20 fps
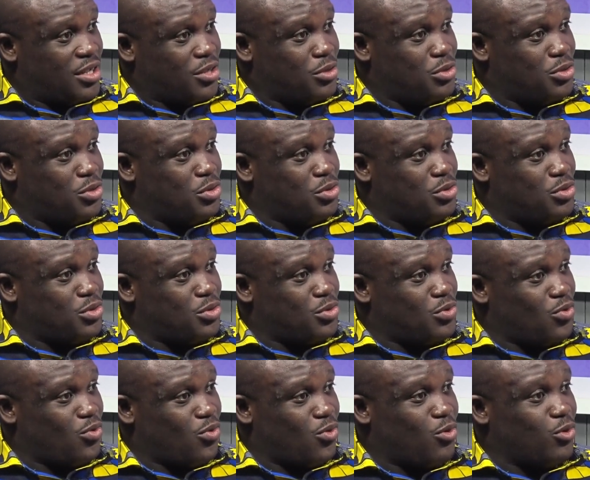You choose
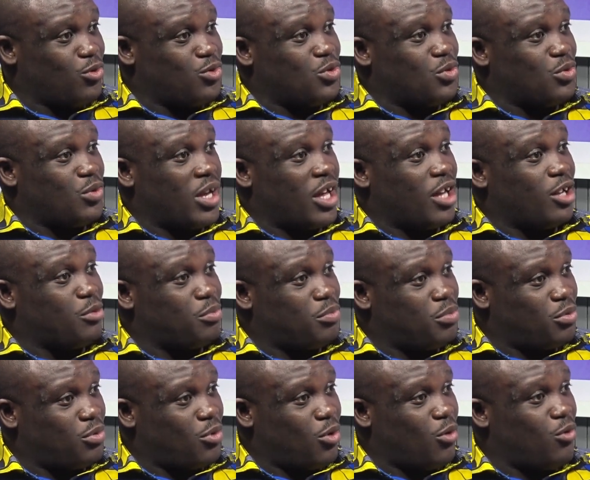who to
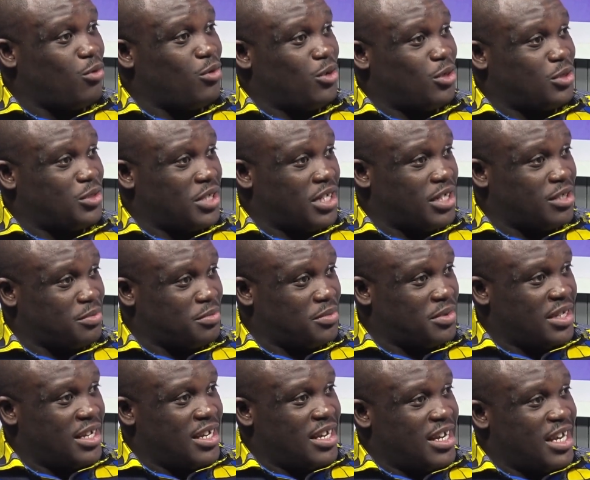help or who not to help.
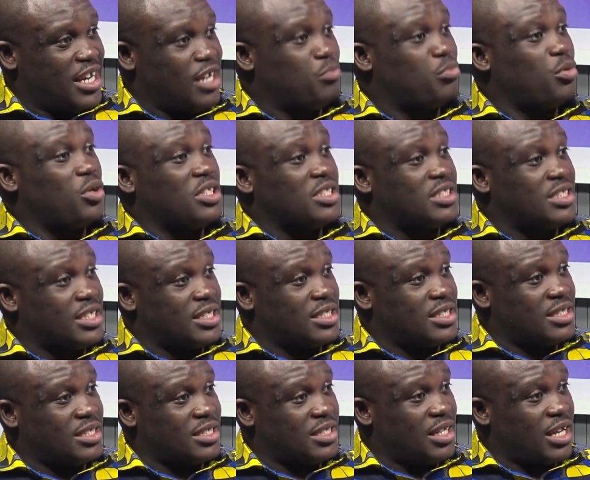In
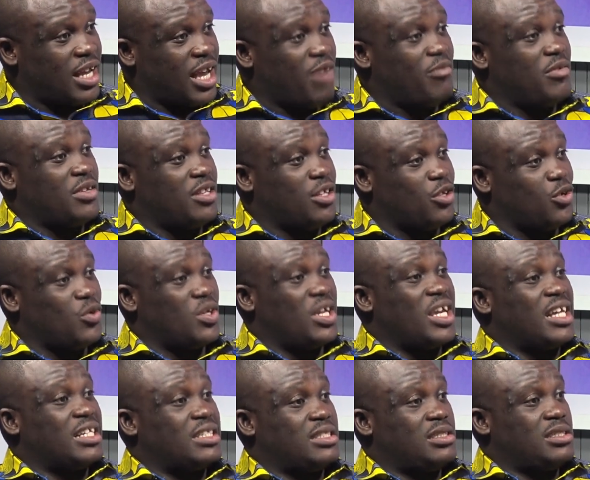politics, everything you
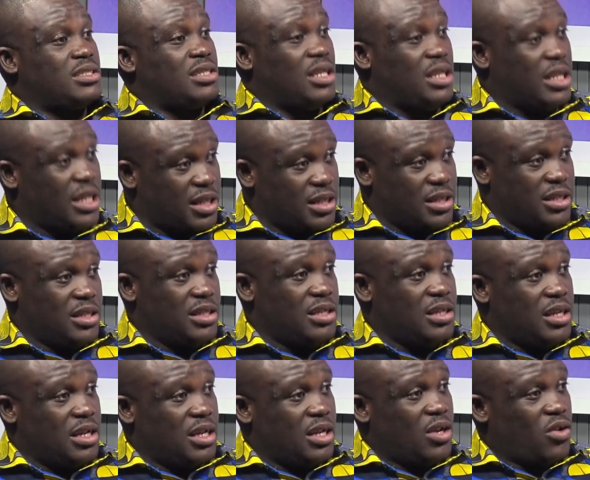get legally
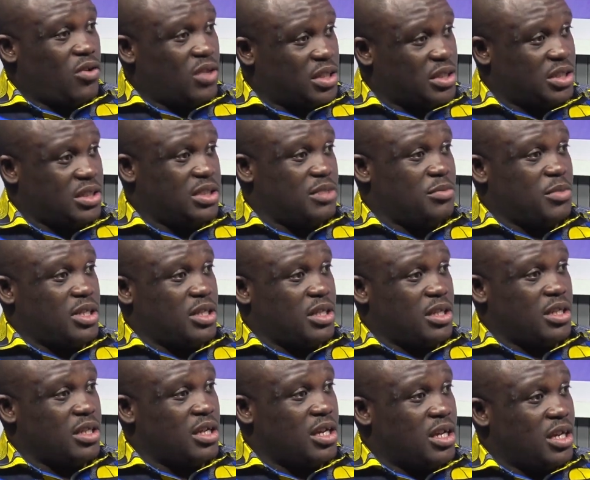or
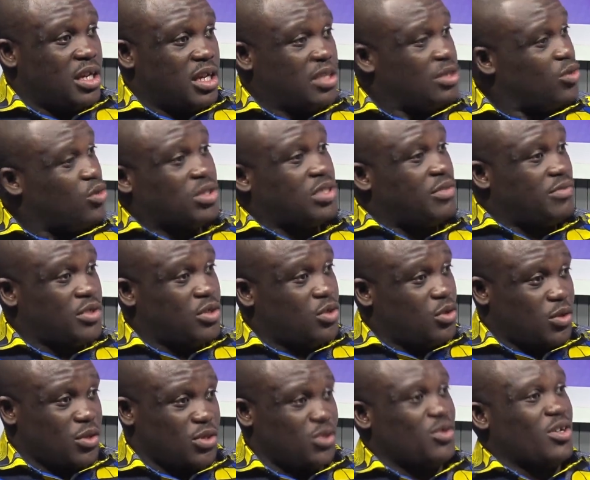legitimately is not even
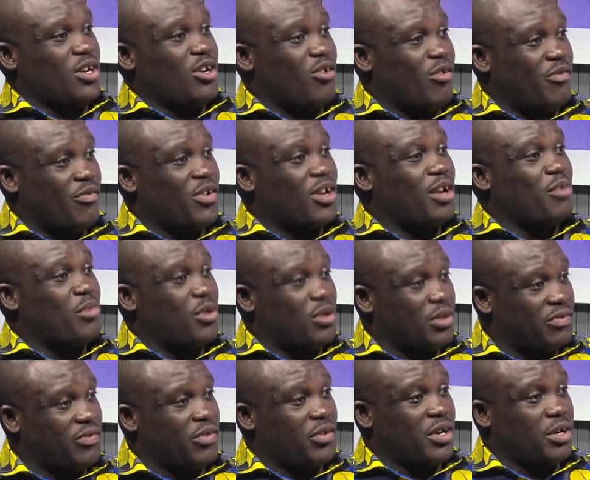yours. You have a conveyor
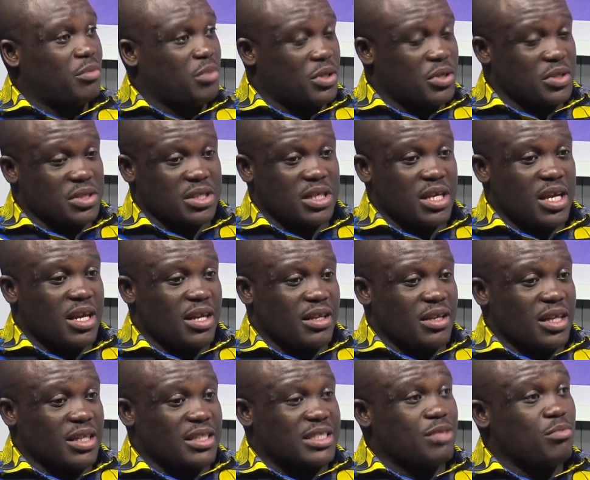belt for it, because
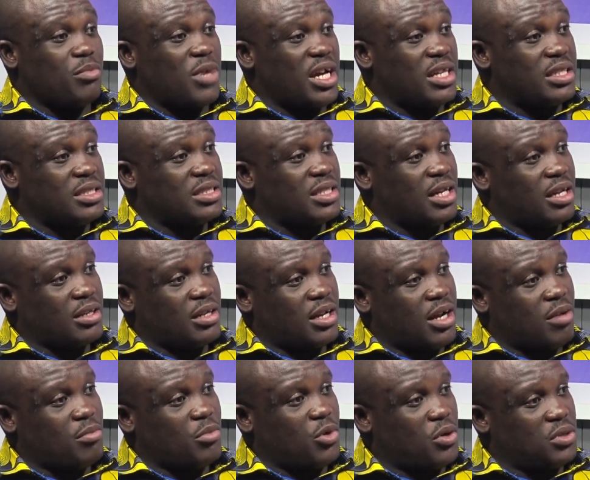there are demands that
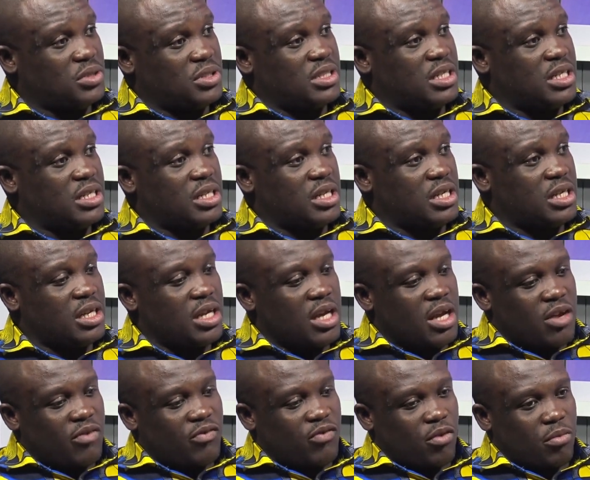come constantly
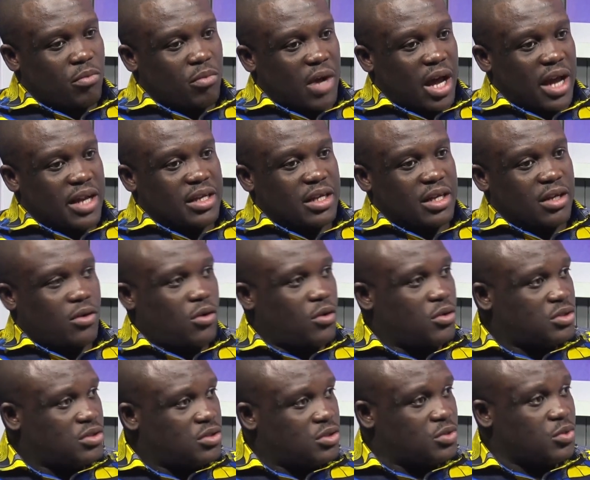from either
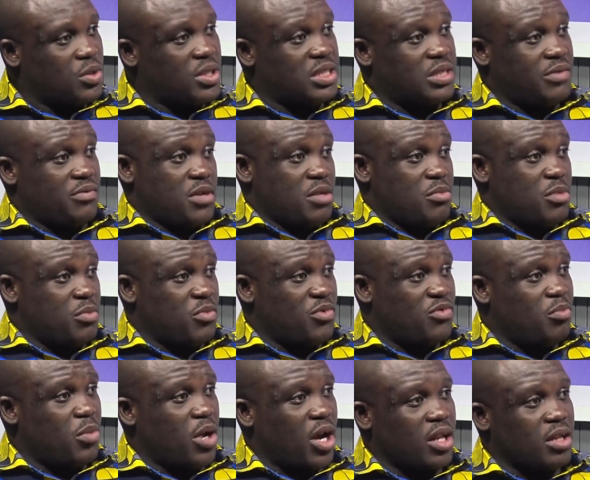constituents, if you're a member
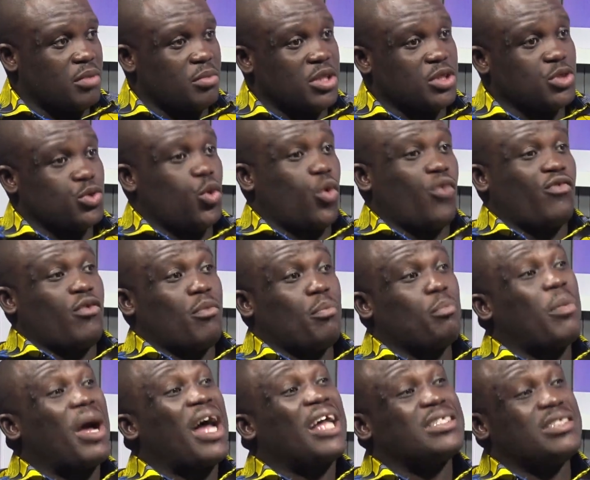of parliament, or from
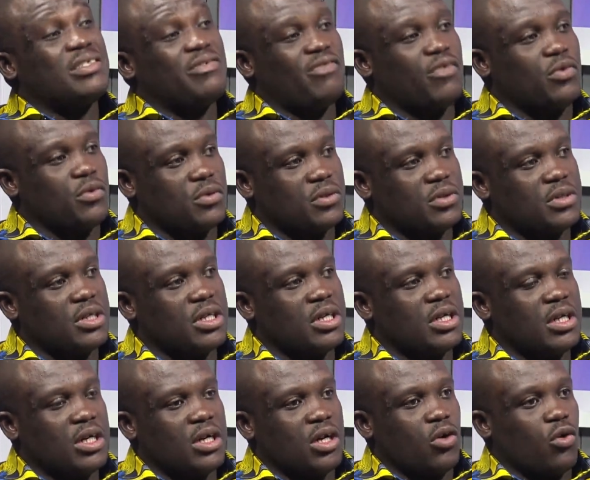party folk,
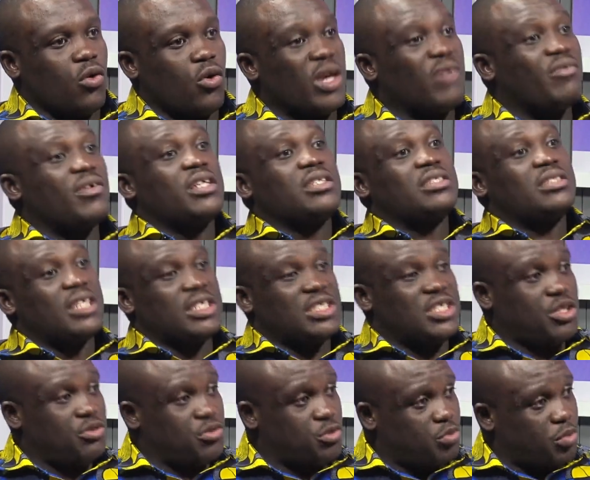or mm. even the
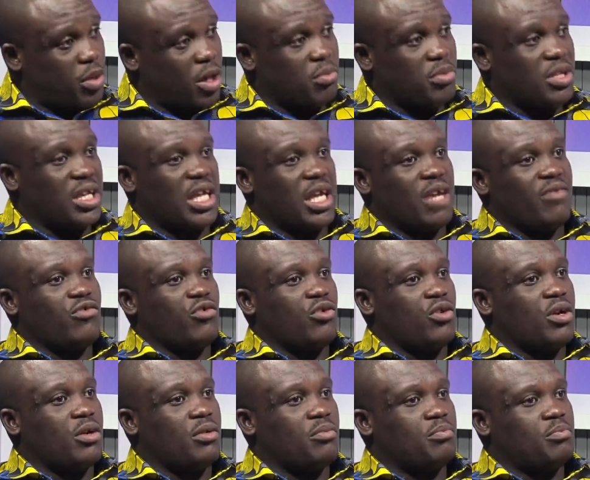general public, if
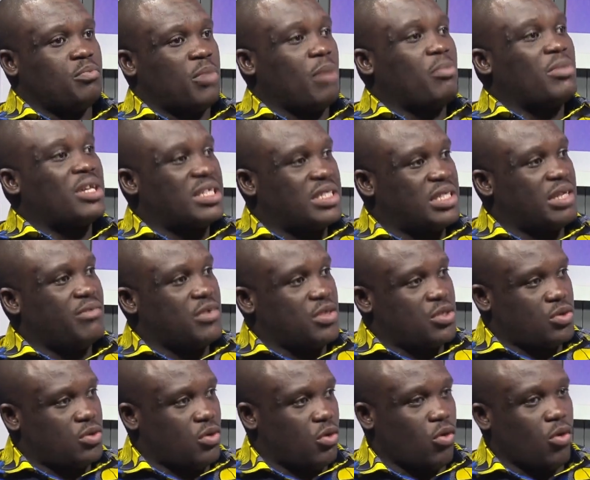you're a public
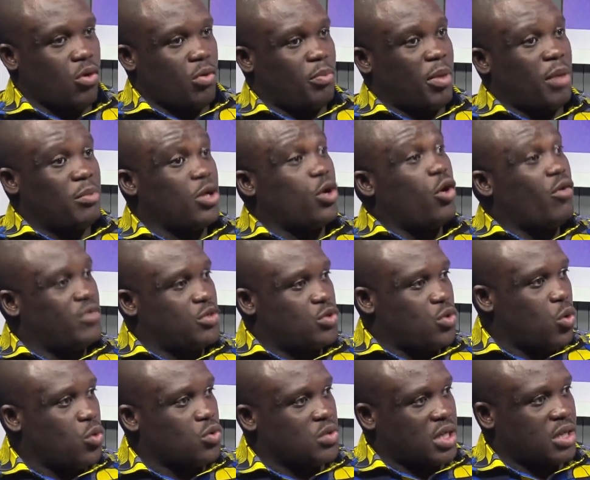service or public office
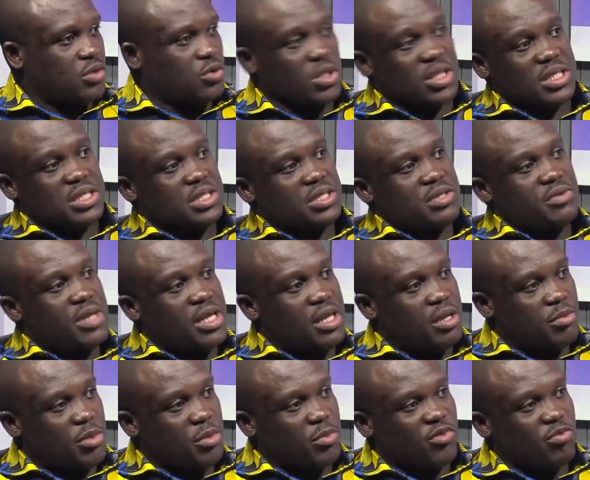holder, not necessarily
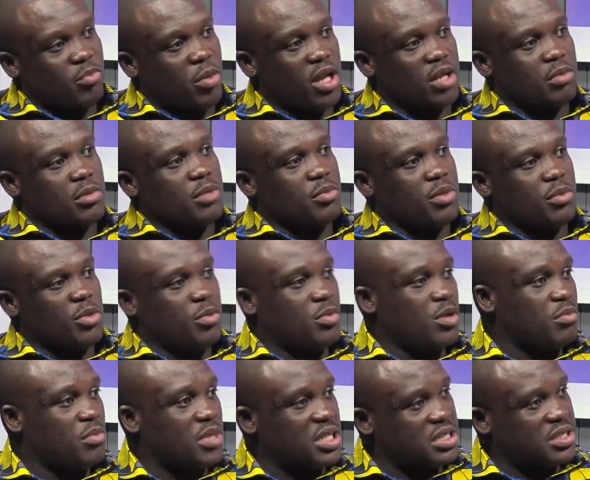a member of parliament, but
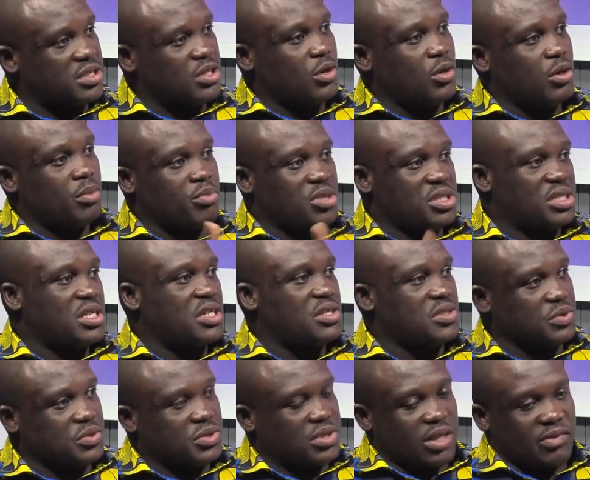maybe a minister or a
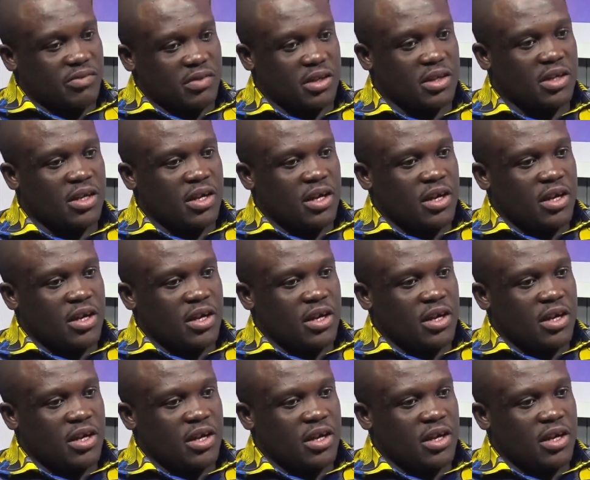presidential staffer.